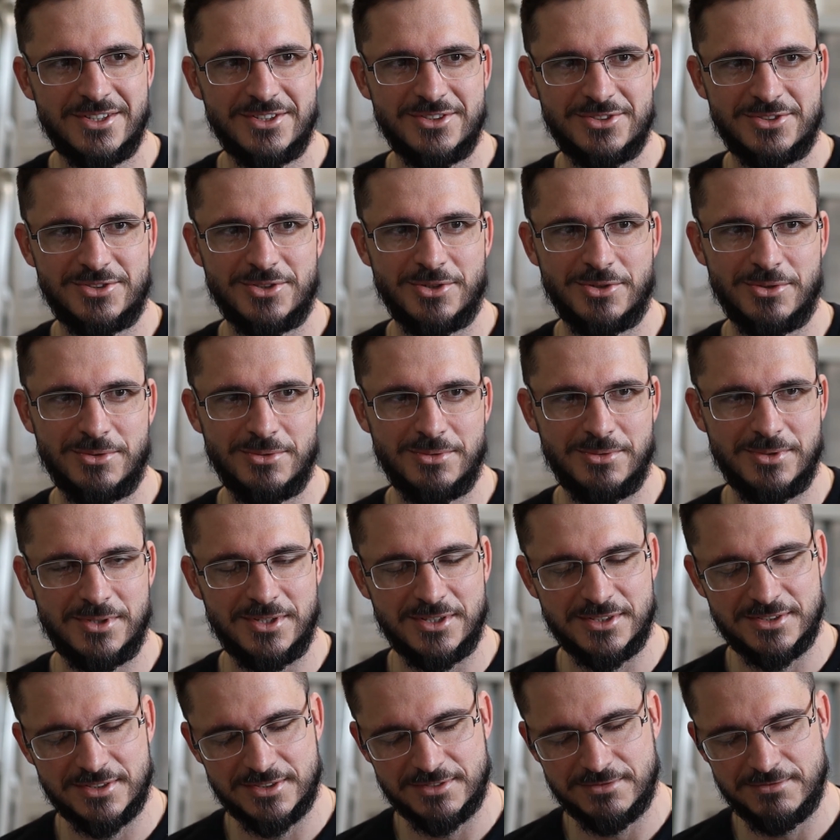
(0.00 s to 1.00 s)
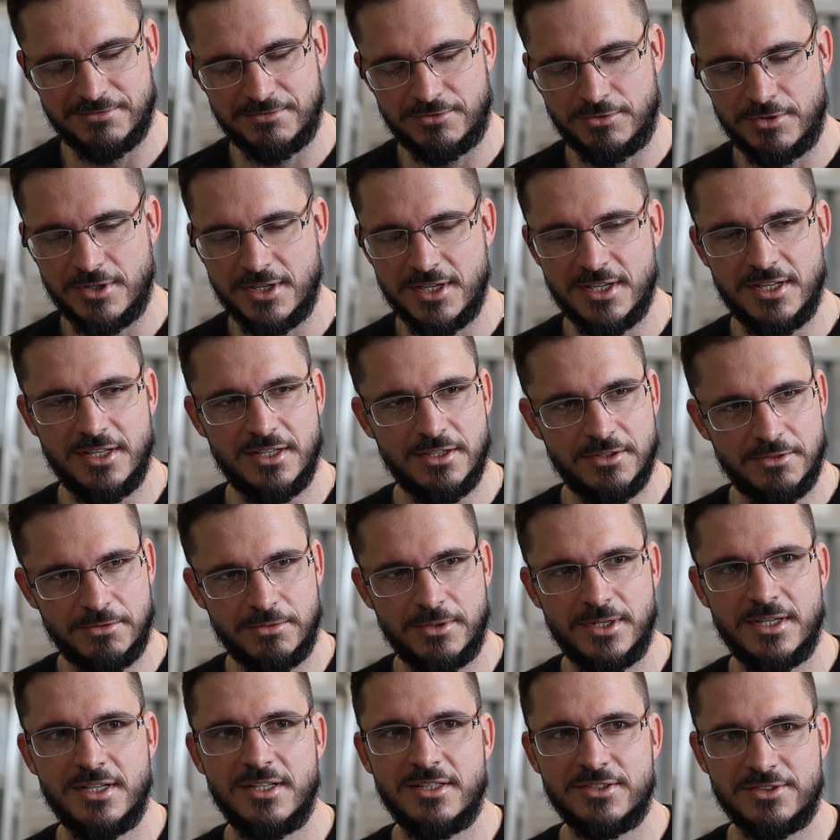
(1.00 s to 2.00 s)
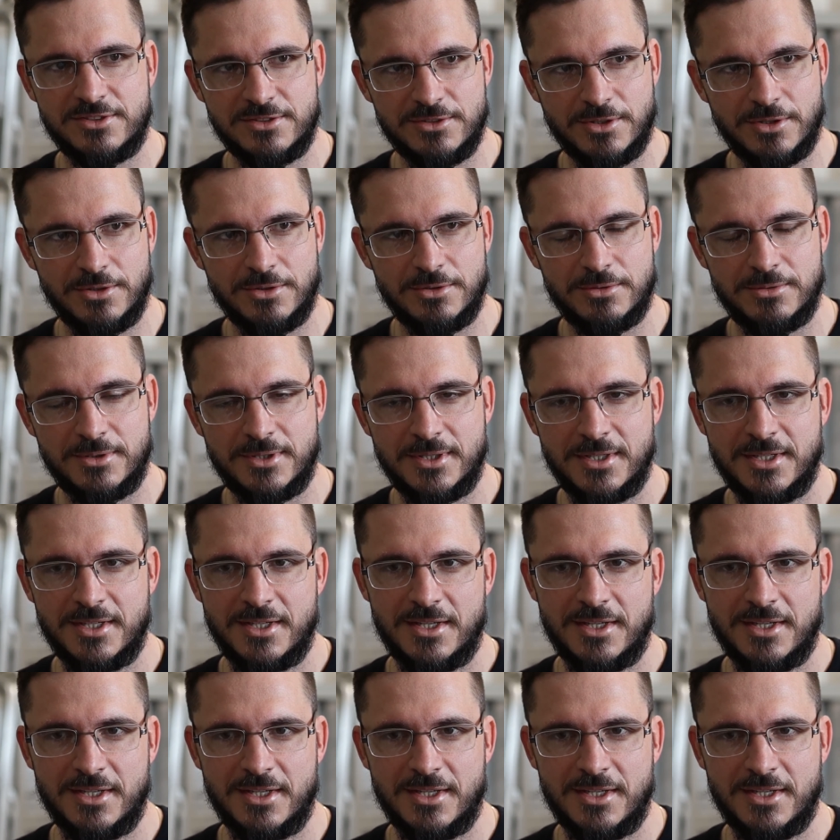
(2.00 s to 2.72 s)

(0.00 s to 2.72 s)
so it's really slow,